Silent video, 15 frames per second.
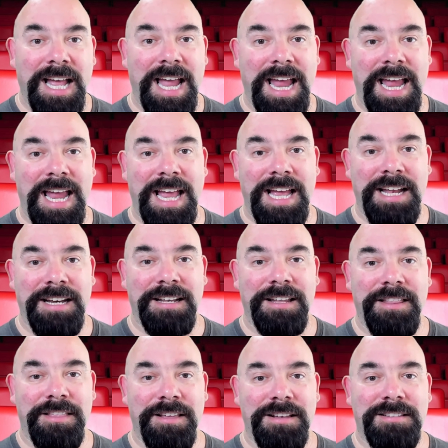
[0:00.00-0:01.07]
and
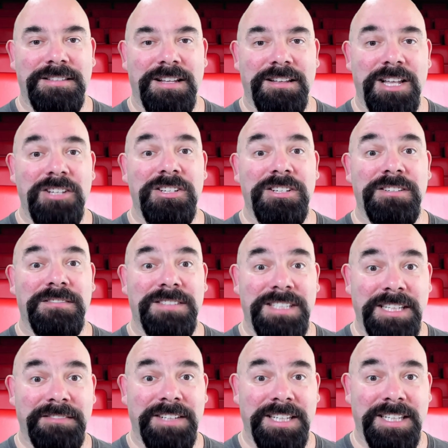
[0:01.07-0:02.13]
thus the legend of
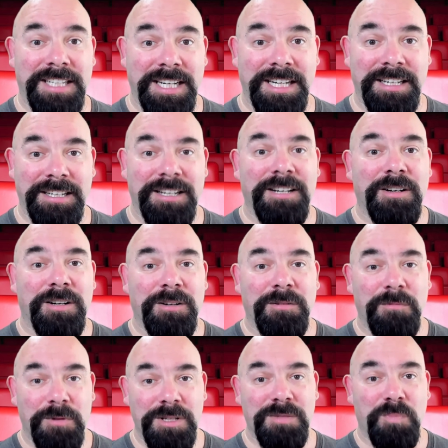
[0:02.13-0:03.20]
Stephen King
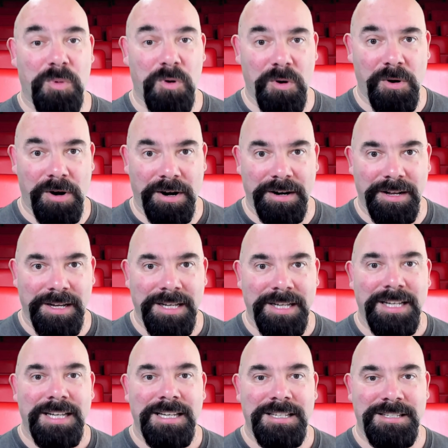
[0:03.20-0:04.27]
was born.
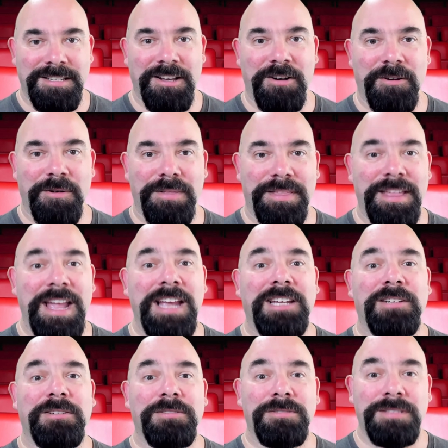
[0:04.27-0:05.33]
So,
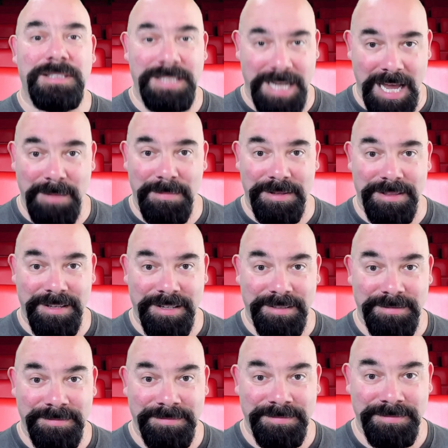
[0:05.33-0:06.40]
thank you,
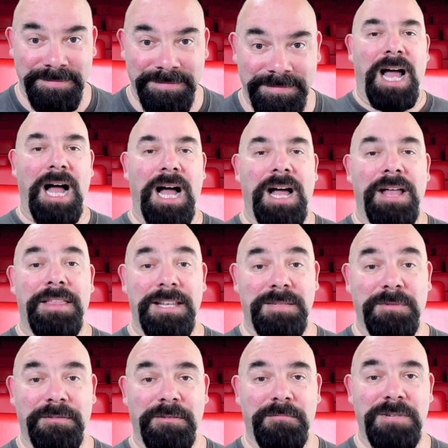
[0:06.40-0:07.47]
Tabitha. This
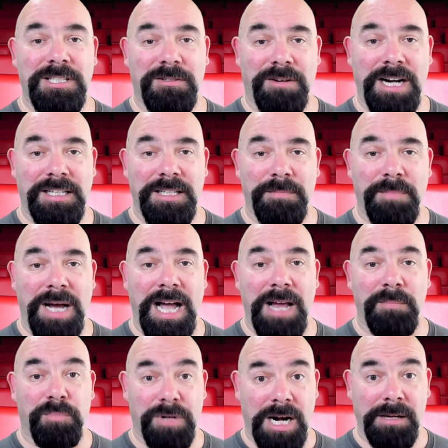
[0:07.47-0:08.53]
movie was directed by
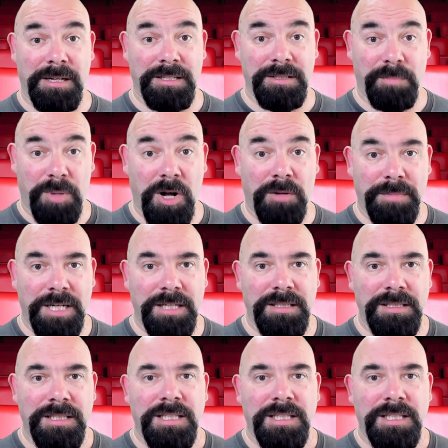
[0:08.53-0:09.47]
Brian De Palma,